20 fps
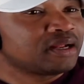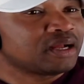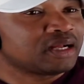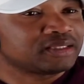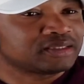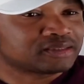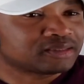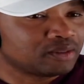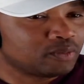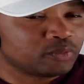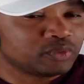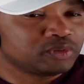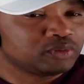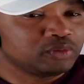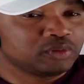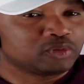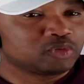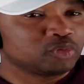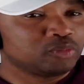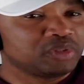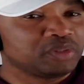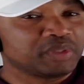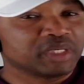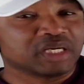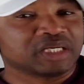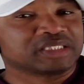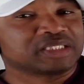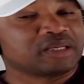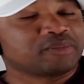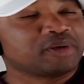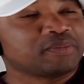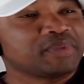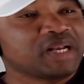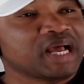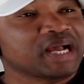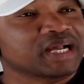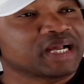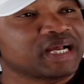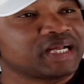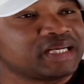And some will do it to me because I'm a
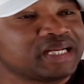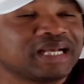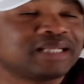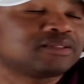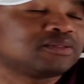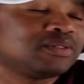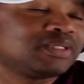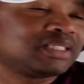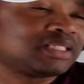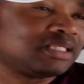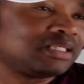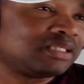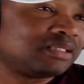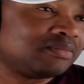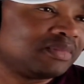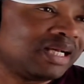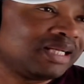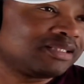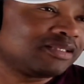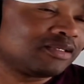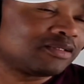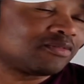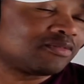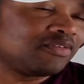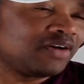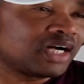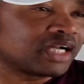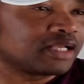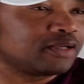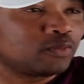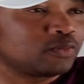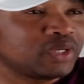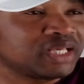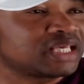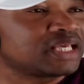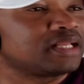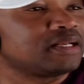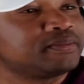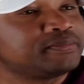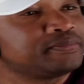black guy. That's racism. Yeah, that's just fucking
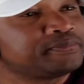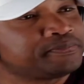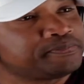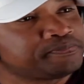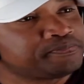wicked.